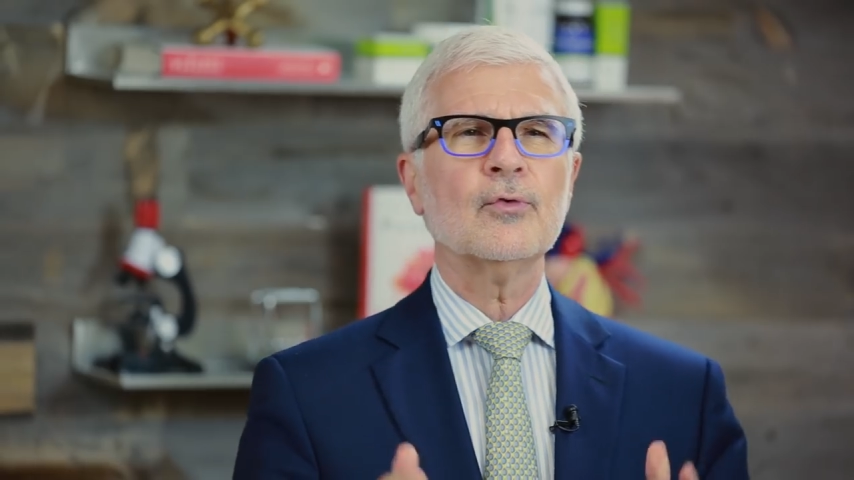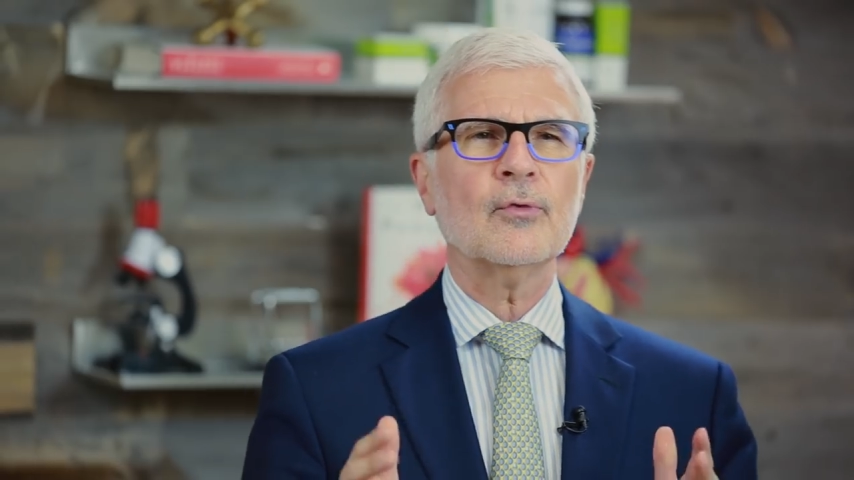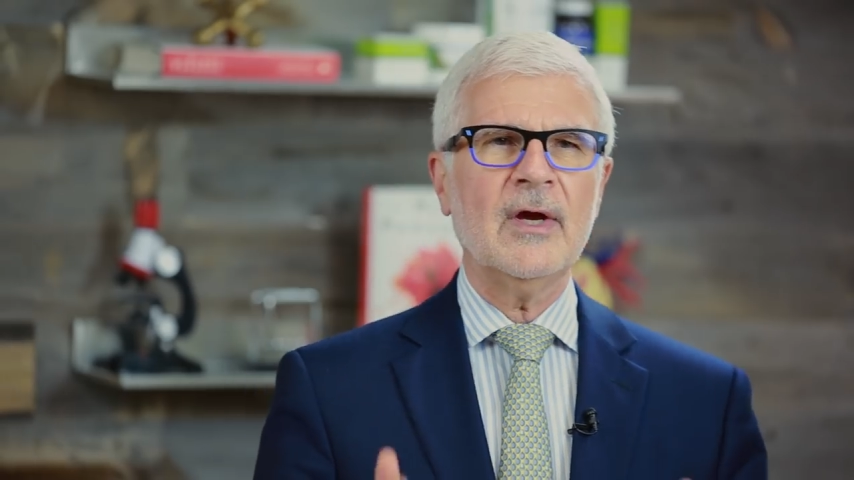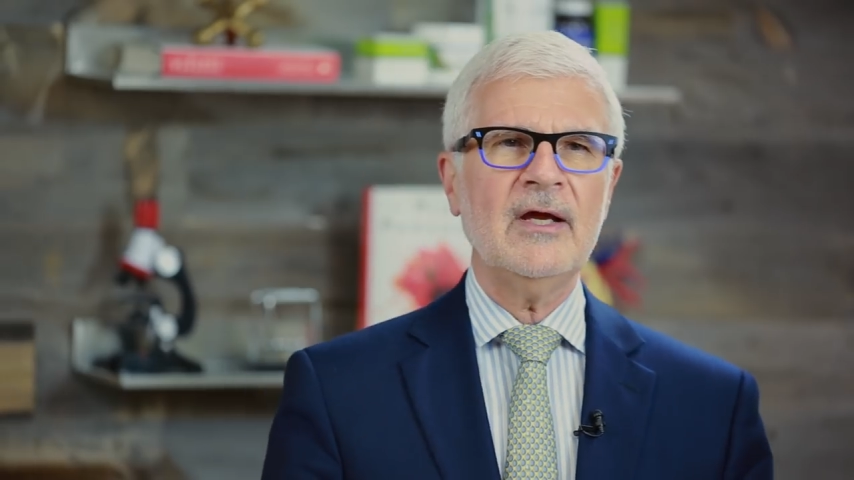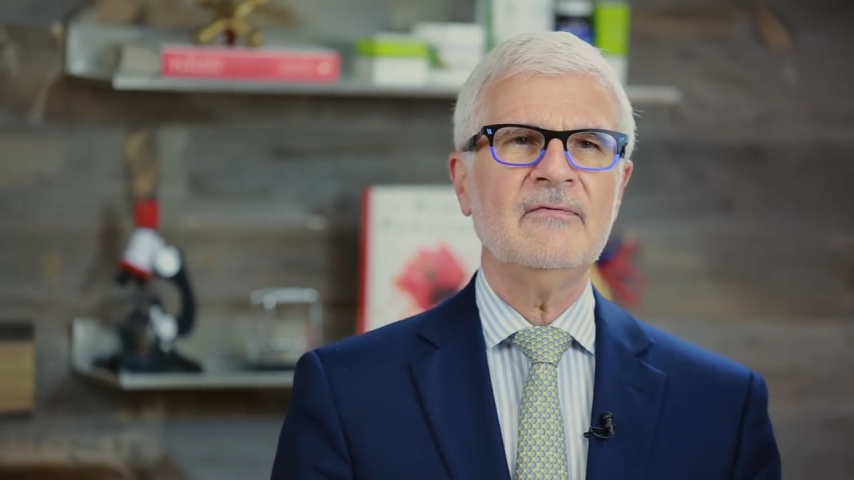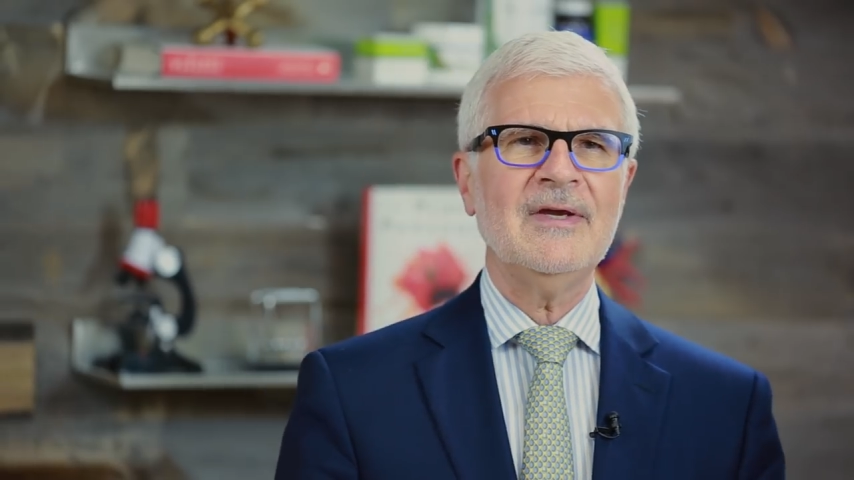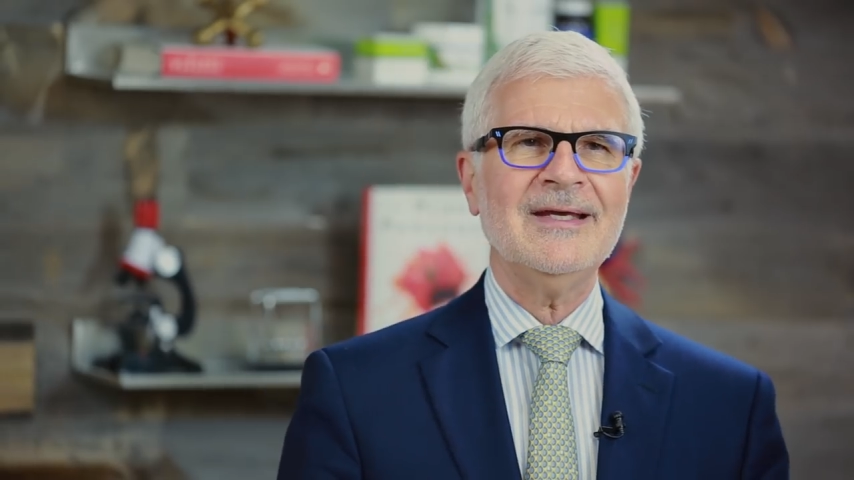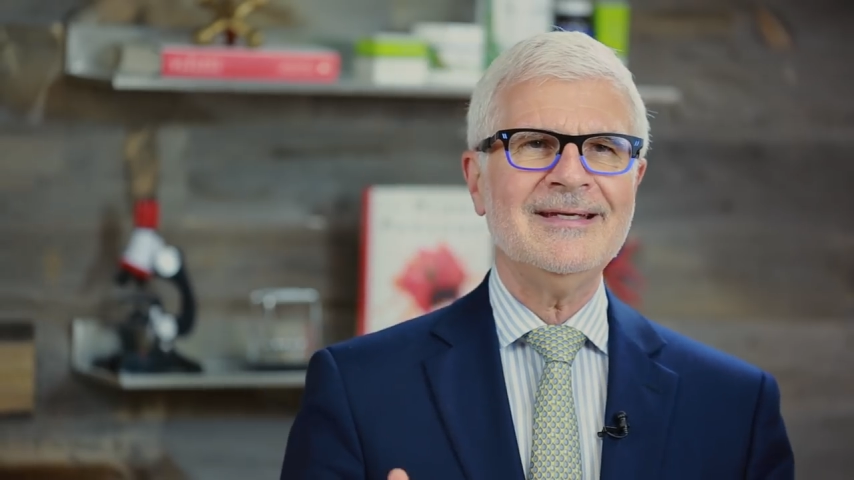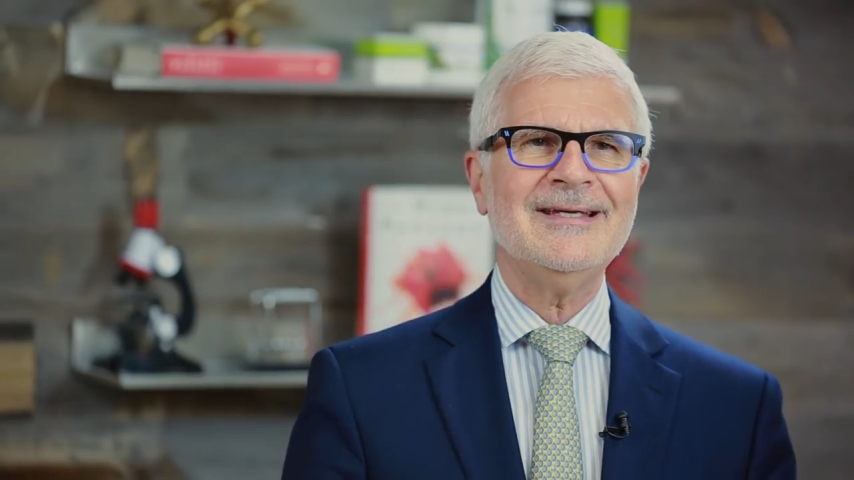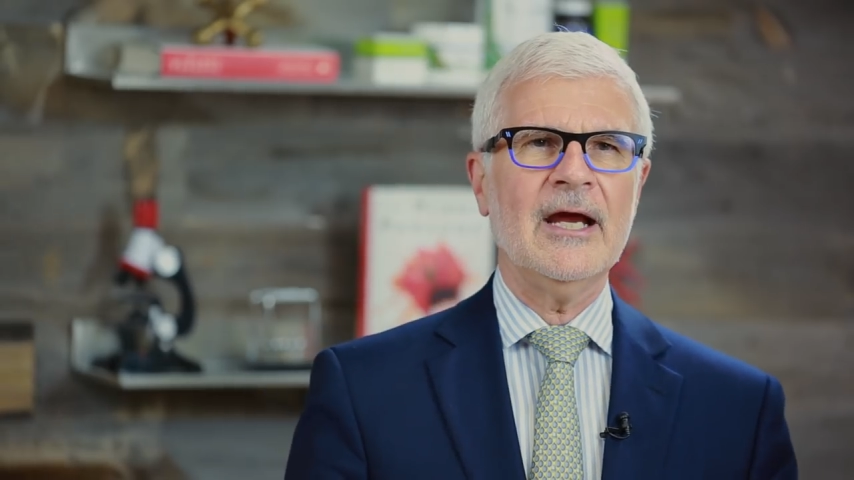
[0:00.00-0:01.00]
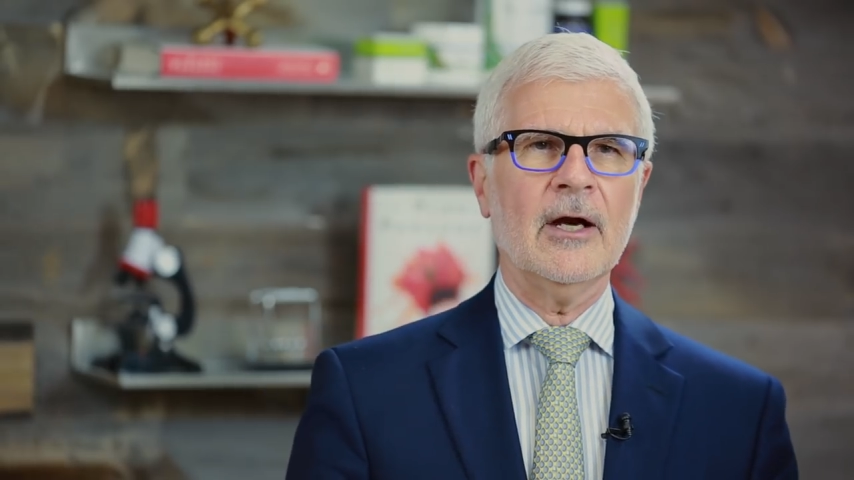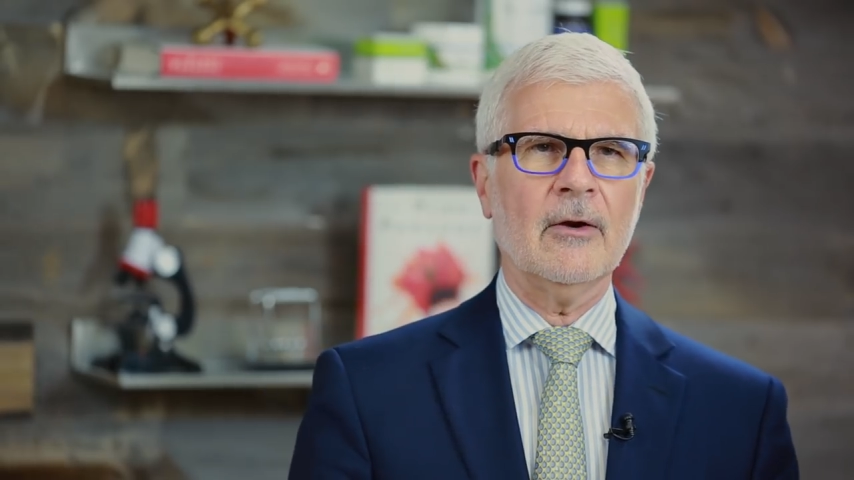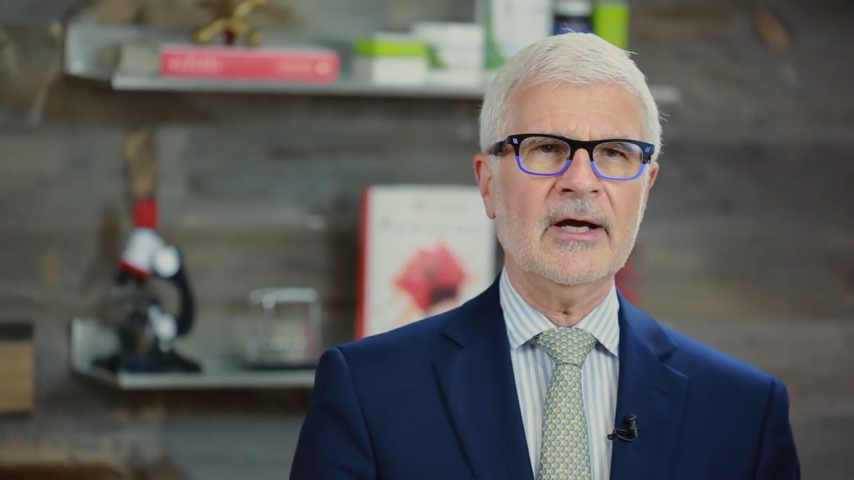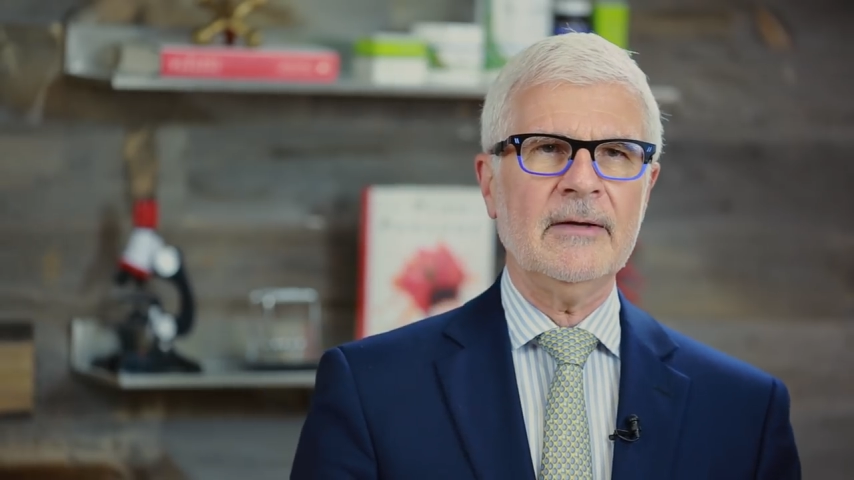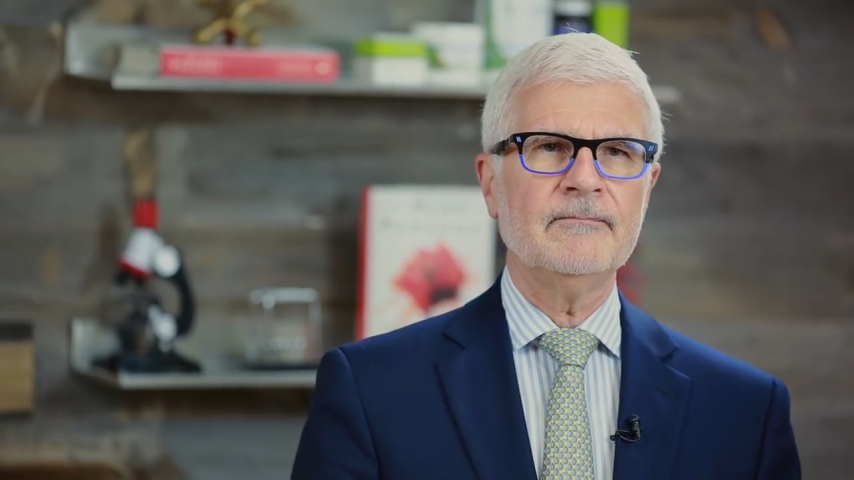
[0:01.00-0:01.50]
craving
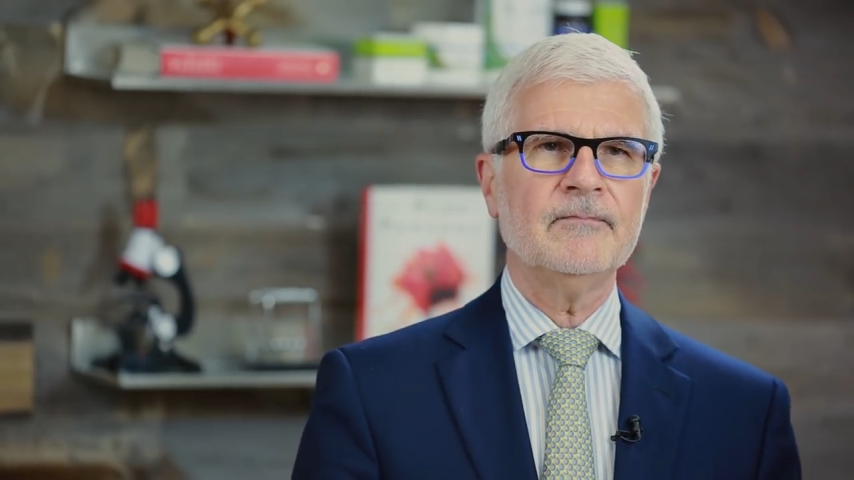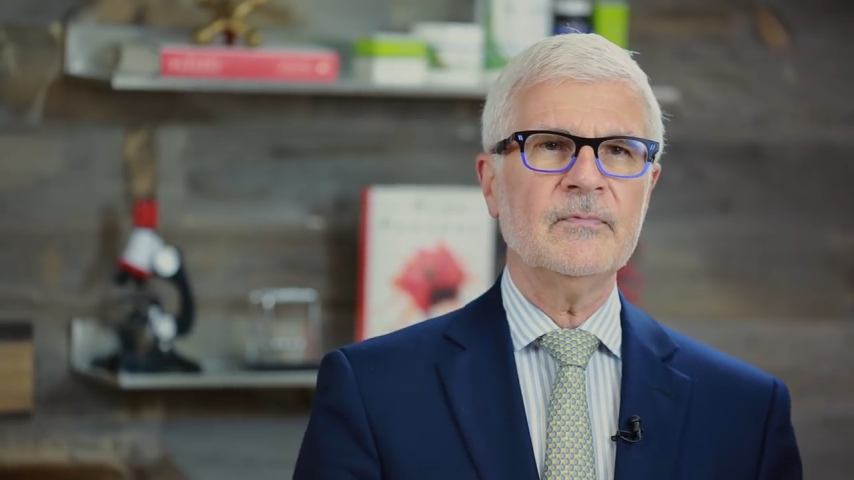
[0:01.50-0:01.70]
dairy,